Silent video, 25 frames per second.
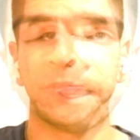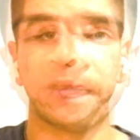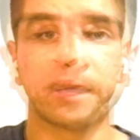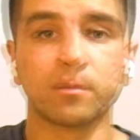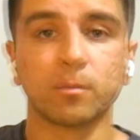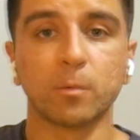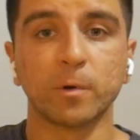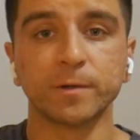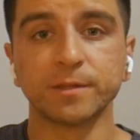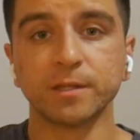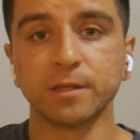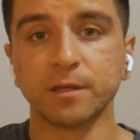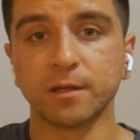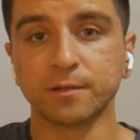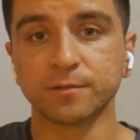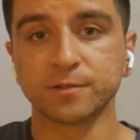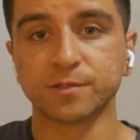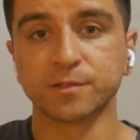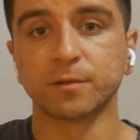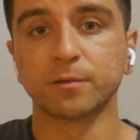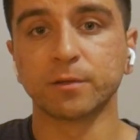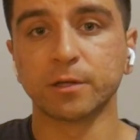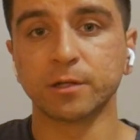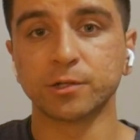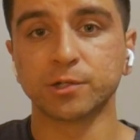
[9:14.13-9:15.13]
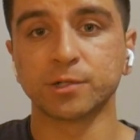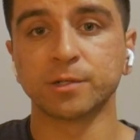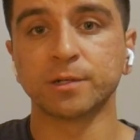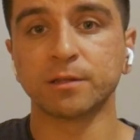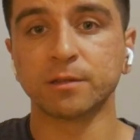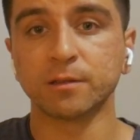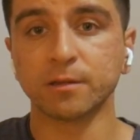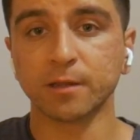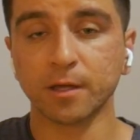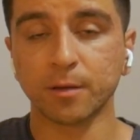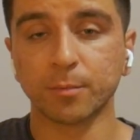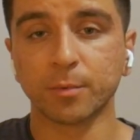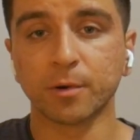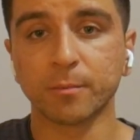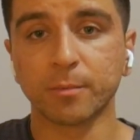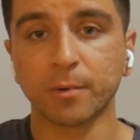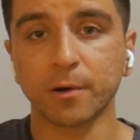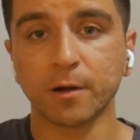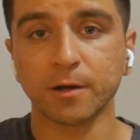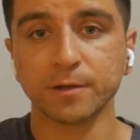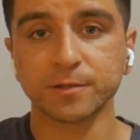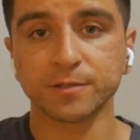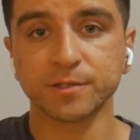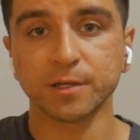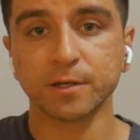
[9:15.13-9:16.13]
and what the installation and labor
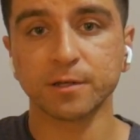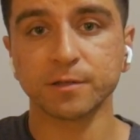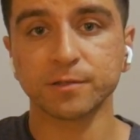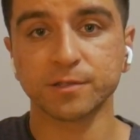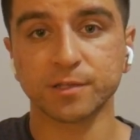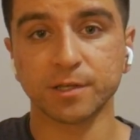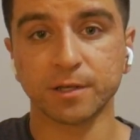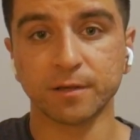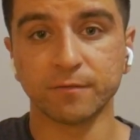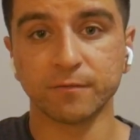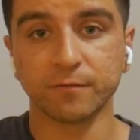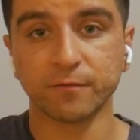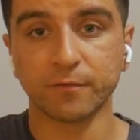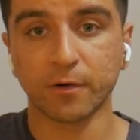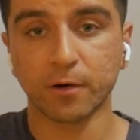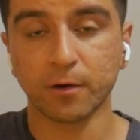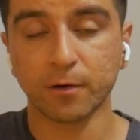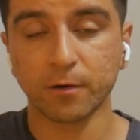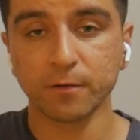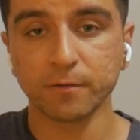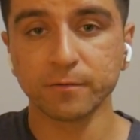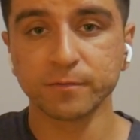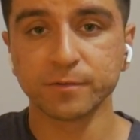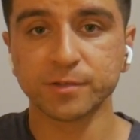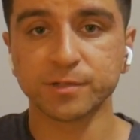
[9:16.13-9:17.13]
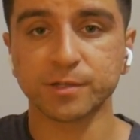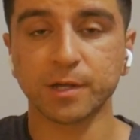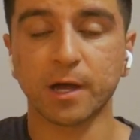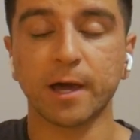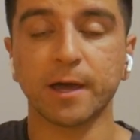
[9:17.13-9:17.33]
process involves,